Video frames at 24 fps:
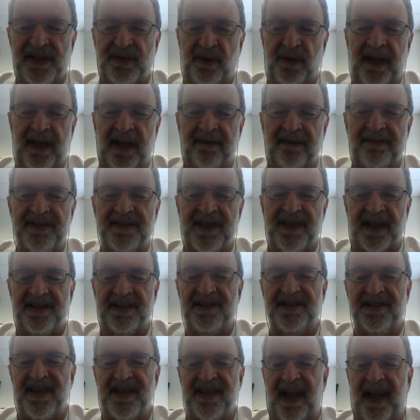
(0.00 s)
we have said
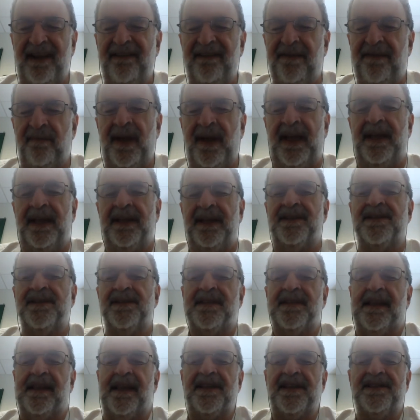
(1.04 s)
safe
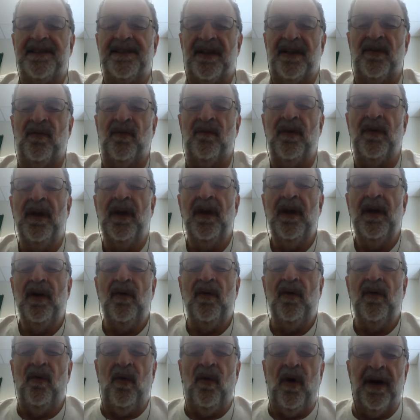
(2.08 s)
means less than
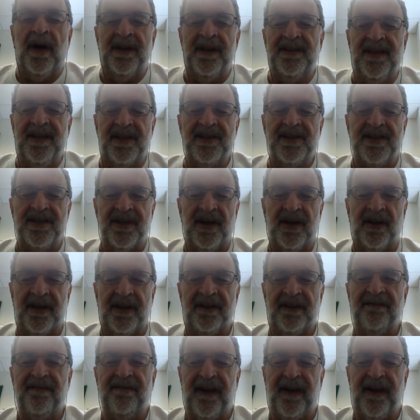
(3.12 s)
one additional
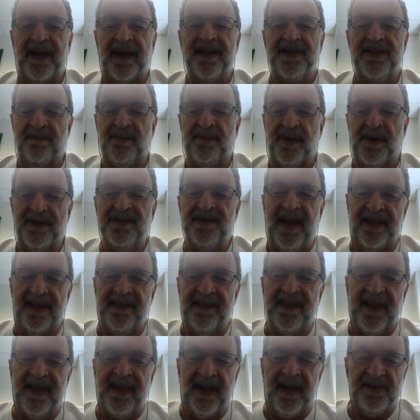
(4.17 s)
infection per
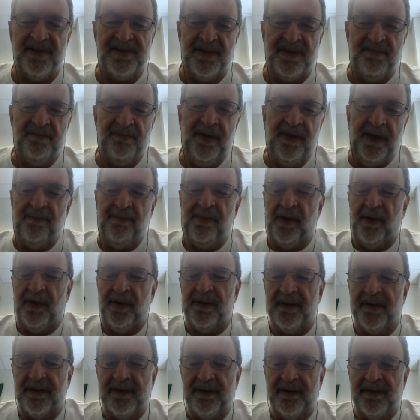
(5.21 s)
10,000
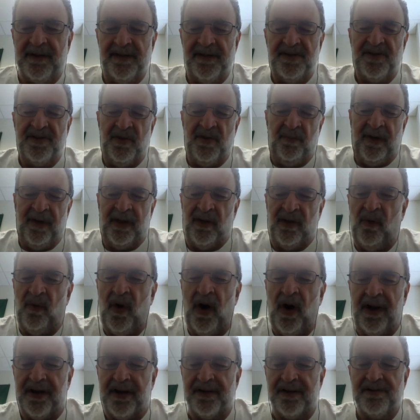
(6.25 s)
people consuming the
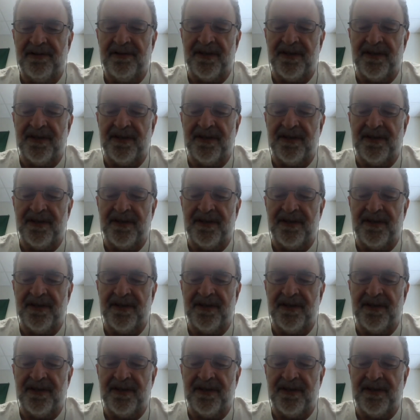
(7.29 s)
water.